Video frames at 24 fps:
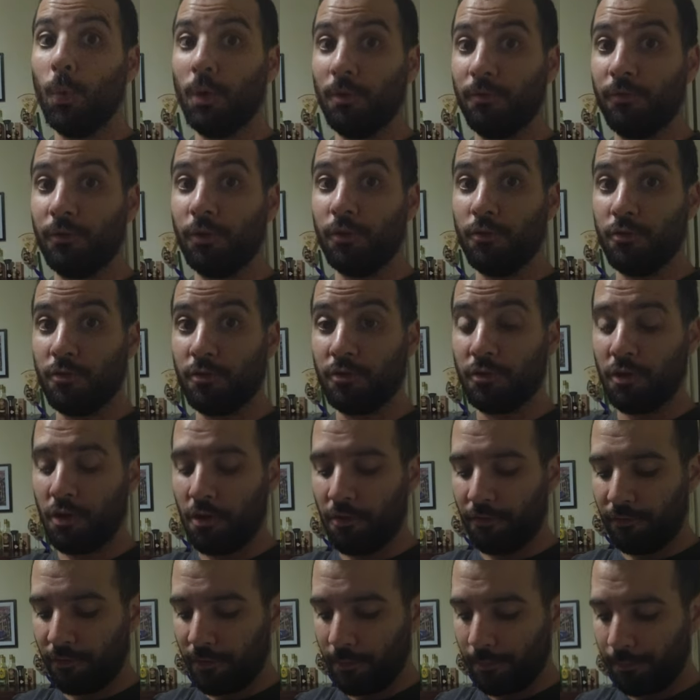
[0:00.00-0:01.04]
Woodford
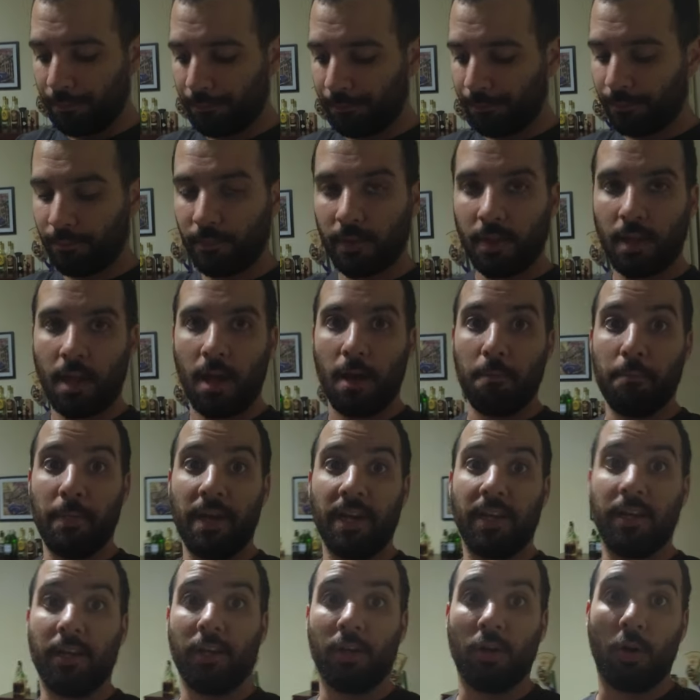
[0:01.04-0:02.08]
Reserve.
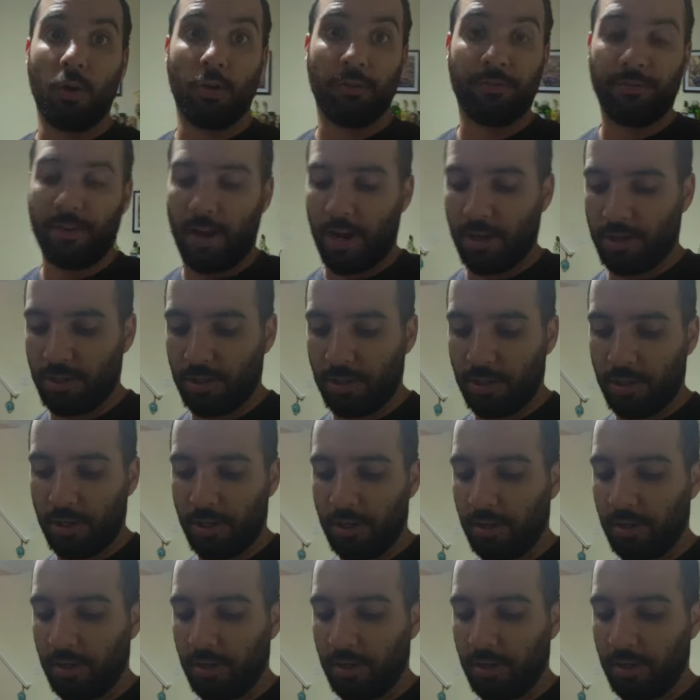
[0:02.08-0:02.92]
Making an old fashioned